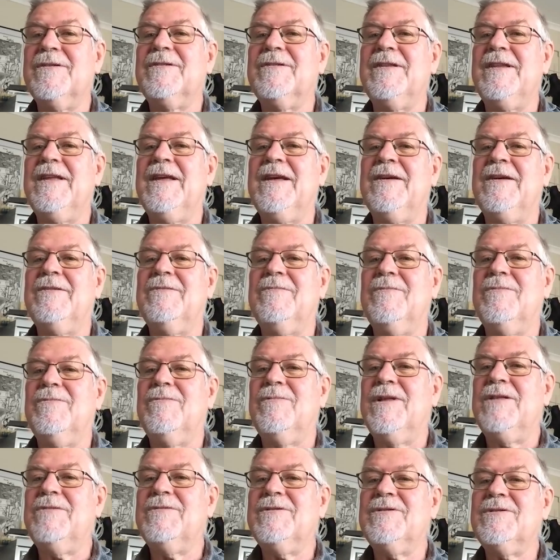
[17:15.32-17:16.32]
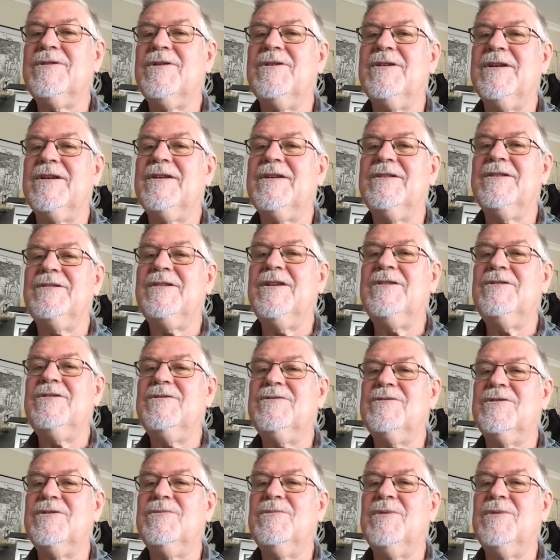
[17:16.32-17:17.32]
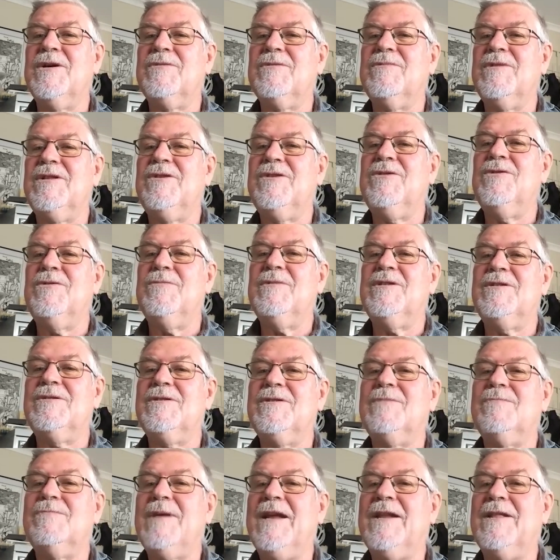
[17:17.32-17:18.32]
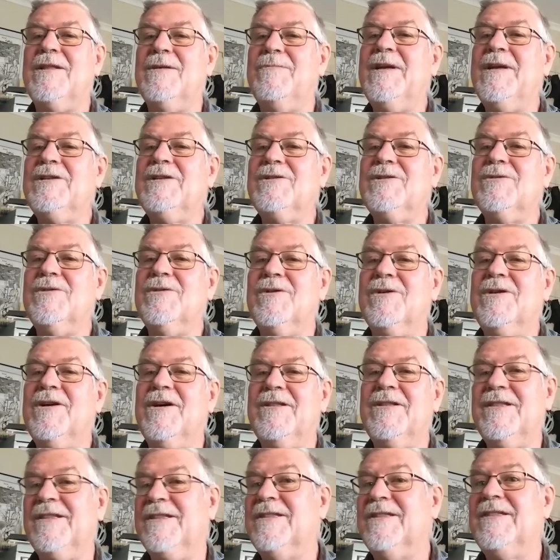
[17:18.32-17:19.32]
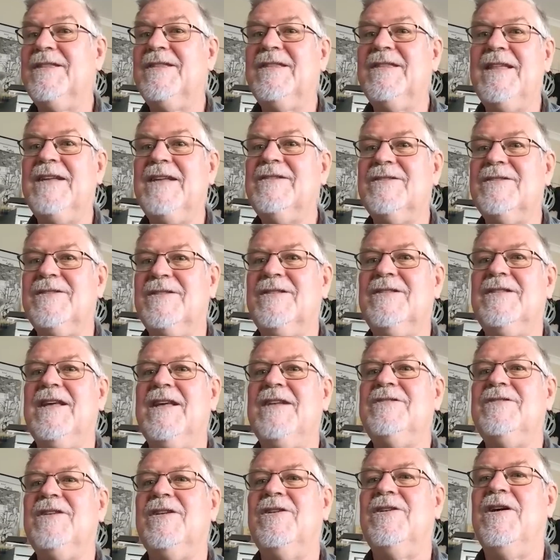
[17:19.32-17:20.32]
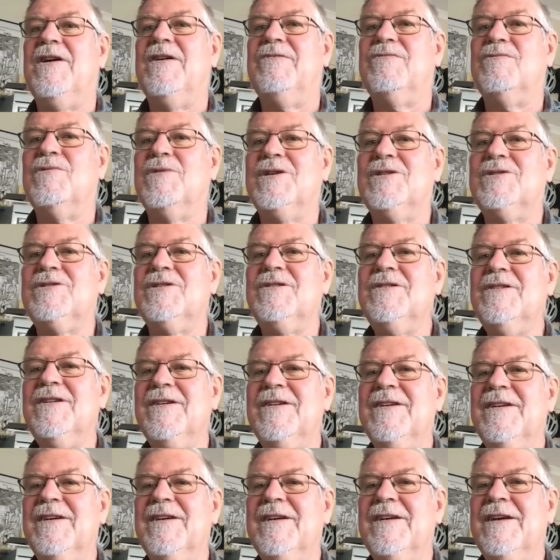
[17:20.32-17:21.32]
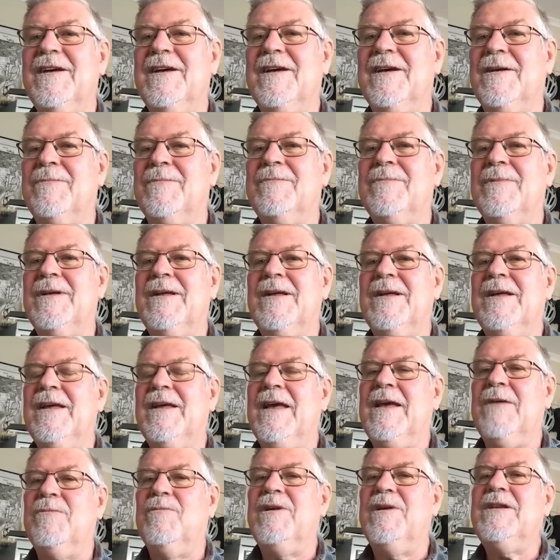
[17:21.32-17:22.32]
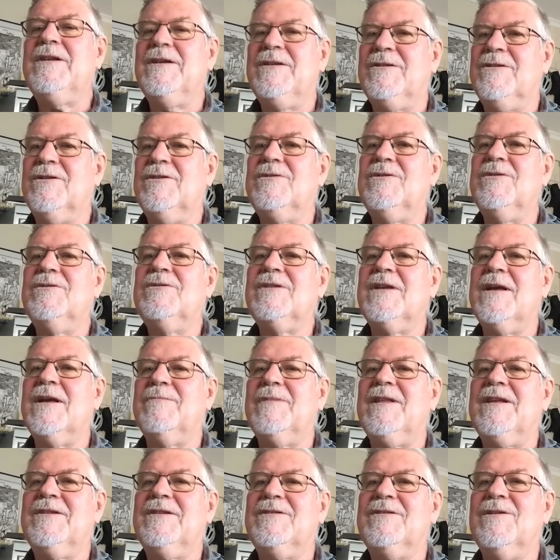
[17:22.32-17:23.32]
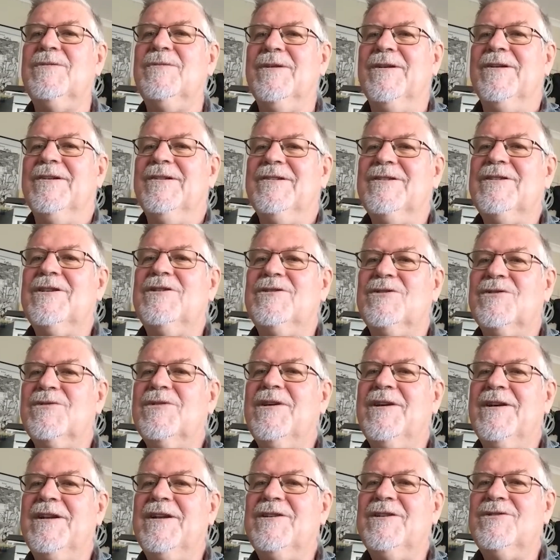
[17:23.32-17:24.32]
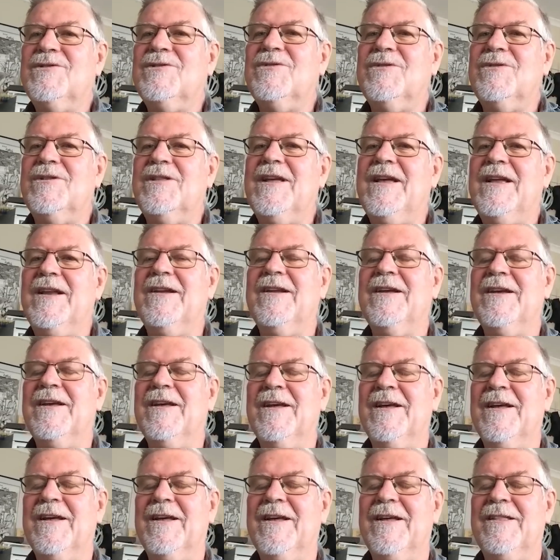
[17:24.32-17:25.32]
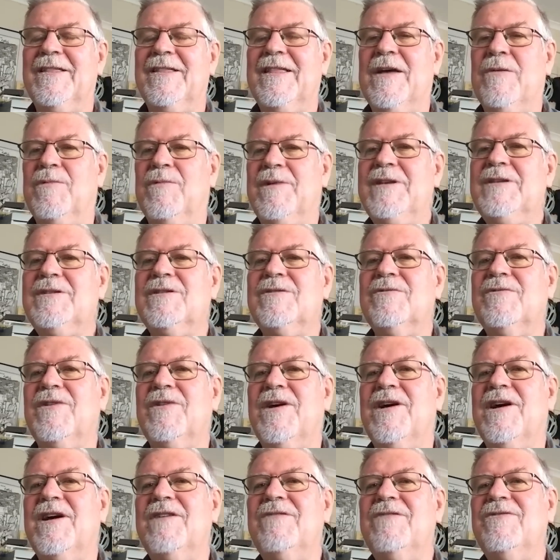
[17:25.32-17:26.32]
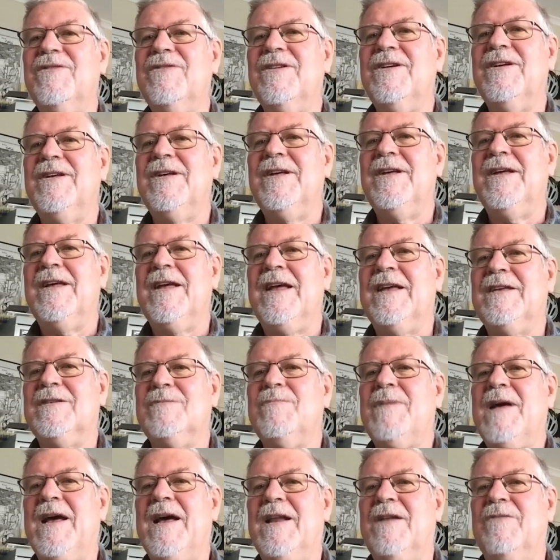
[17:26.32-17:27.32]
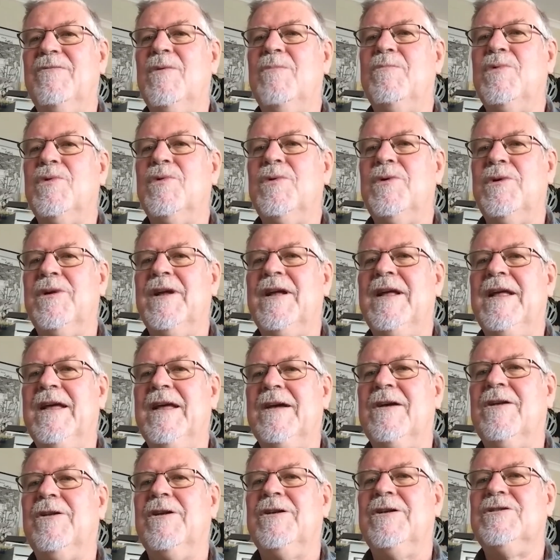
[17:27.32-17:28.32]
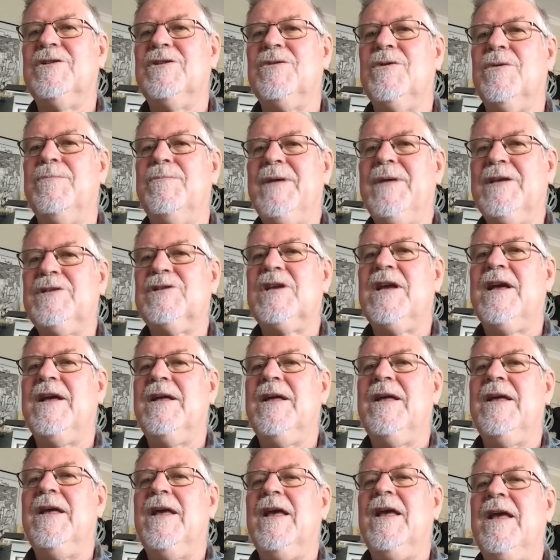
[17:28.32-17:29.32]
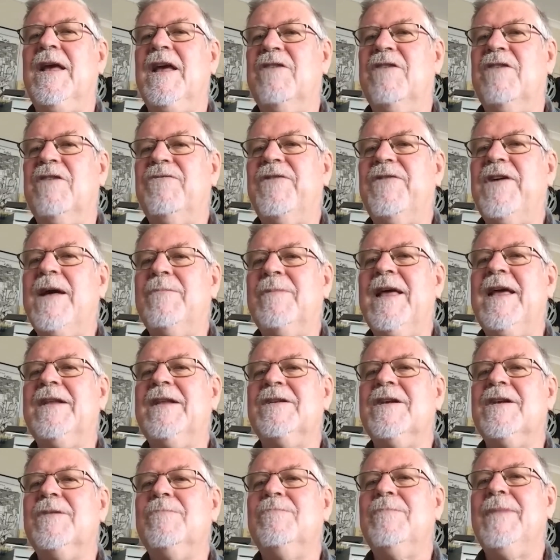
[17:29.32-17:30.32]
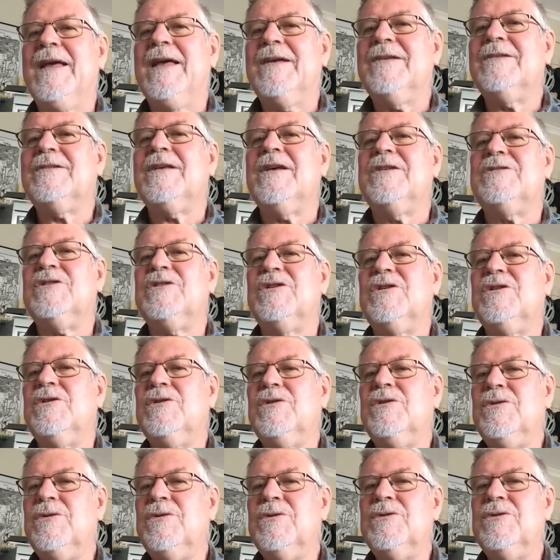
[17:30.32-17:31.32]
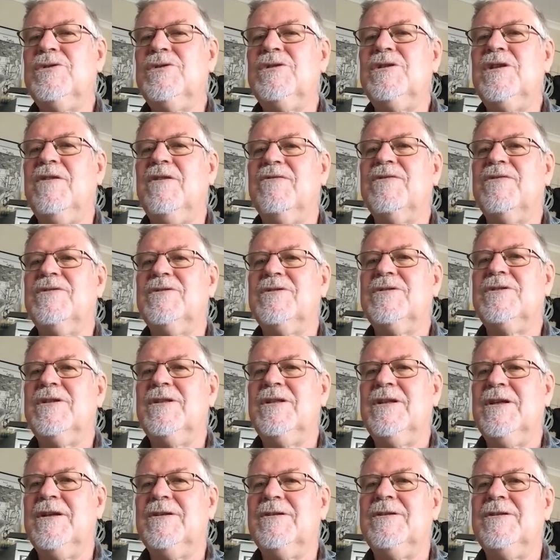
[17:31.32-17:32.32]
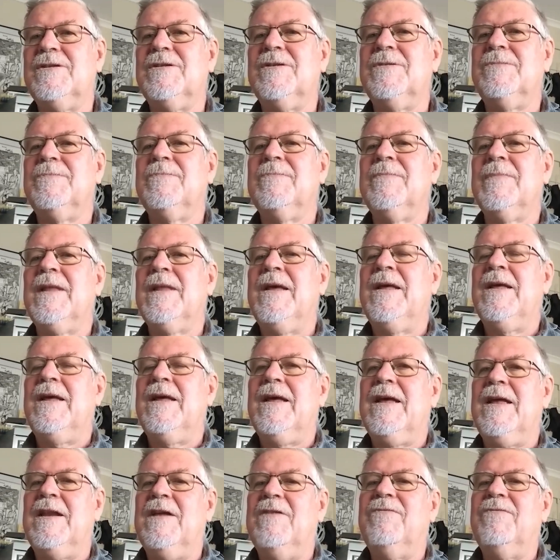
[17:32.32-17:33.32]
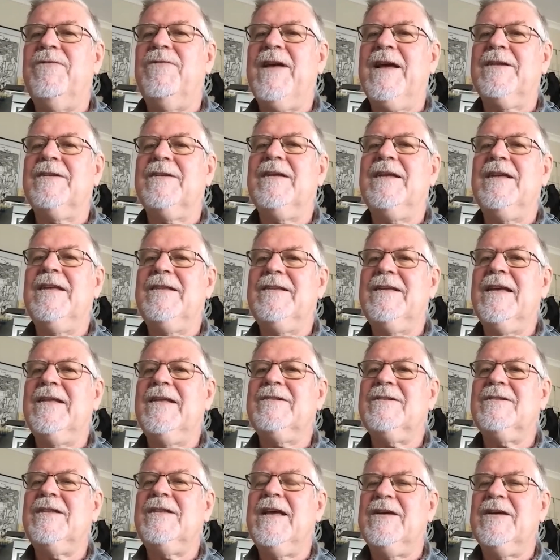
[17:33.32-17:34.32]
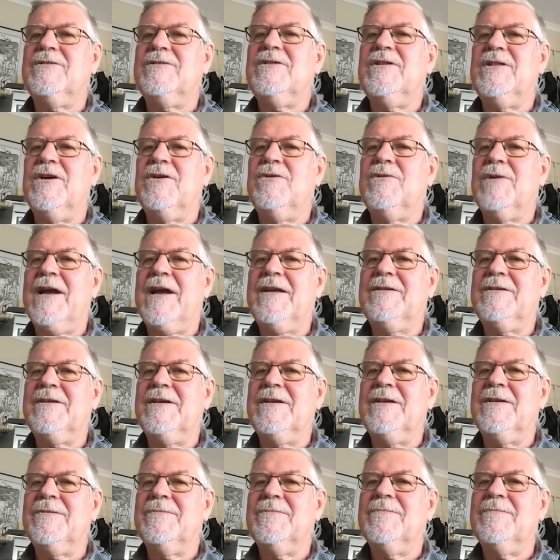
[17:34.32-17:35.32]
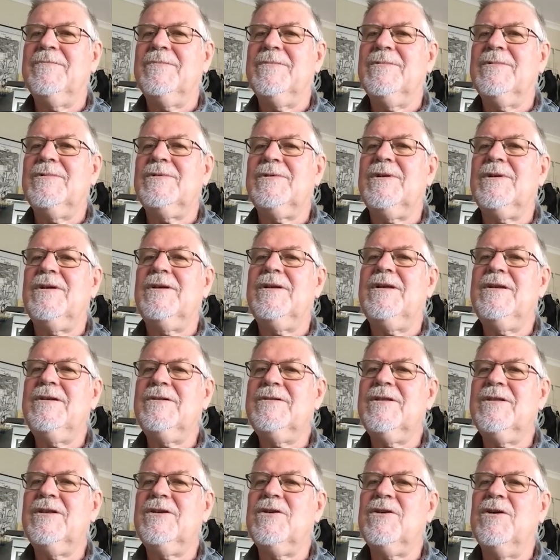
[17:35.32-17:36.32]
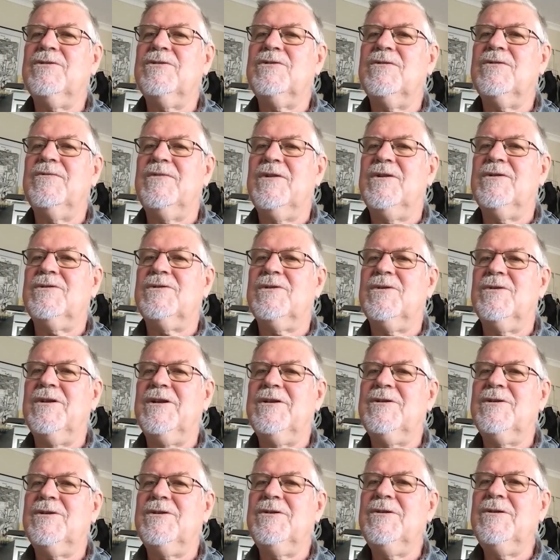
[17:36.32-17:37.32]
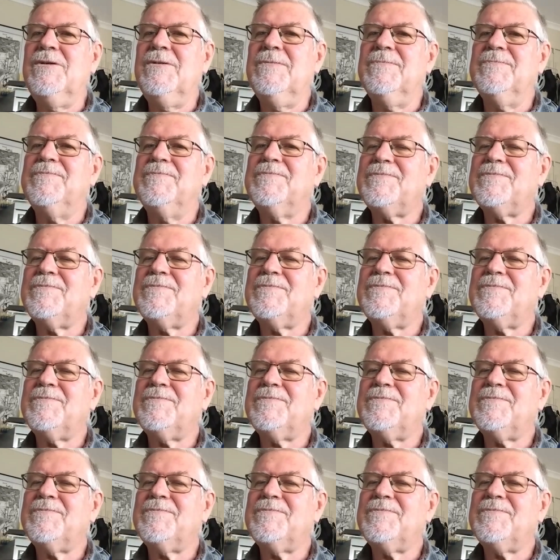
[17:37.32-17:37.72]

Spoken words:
Now, whether it's going to continue to work with humans as part of the picture or not, that's a live question. And we need to do something to try and ensure that we survive as part of a broader ecological picture. And farmland can make such a huge difference to this. And in fact, it gets down to the grazing. So here's the controversial issue.